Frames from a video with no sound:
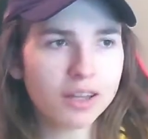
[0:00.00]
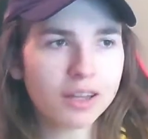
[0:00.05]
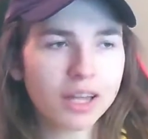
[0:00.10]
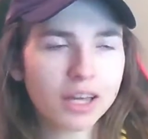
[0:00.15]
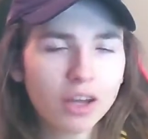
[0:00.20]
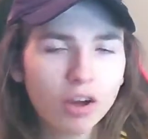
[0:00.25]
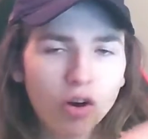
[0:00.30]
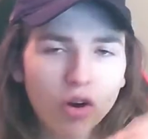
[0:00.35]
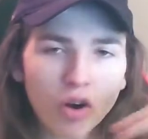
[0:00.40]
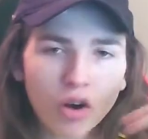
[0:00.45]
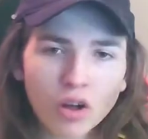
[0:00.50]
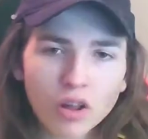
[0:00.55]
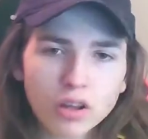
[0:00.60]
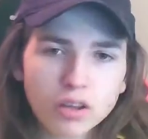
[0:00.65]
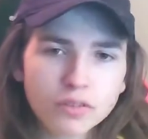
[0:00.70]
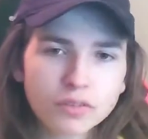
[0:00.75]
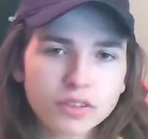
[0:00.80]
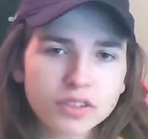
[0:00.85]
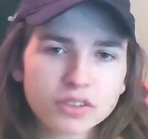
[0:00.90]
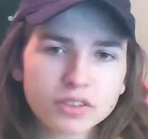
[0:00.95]
Like, all
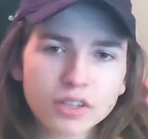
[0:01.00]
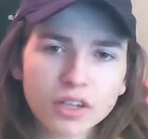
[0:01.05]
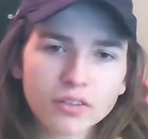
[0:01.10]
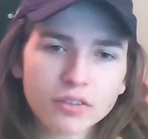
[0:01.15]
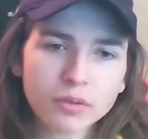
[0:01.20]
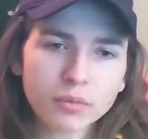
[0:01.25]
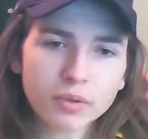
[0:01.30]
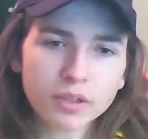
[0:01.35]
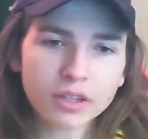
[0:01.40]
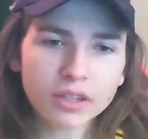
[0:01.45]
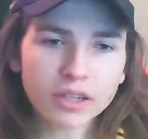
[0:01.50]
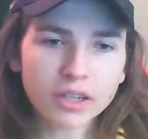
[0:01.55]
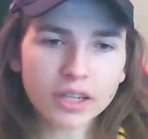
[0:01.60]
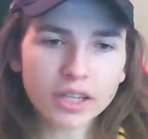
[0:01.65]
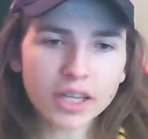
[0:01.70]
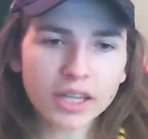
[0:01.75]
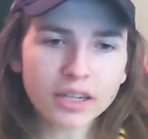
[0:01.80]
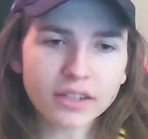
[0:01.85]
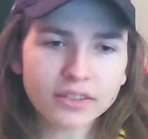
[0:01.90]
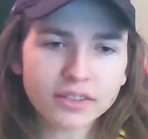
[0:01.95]
of the stuff that we didn't
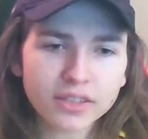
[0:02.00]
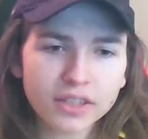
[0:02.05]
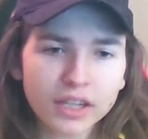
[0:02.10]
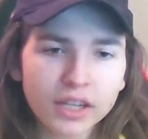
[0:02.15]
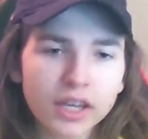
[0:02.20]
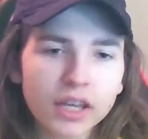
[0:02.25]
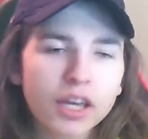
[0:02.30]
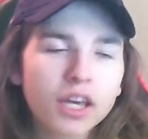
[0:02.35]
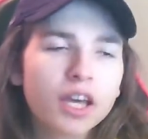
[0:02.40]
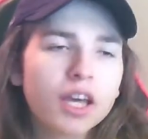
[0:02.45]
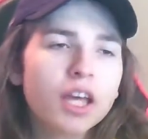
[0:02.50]
get to see,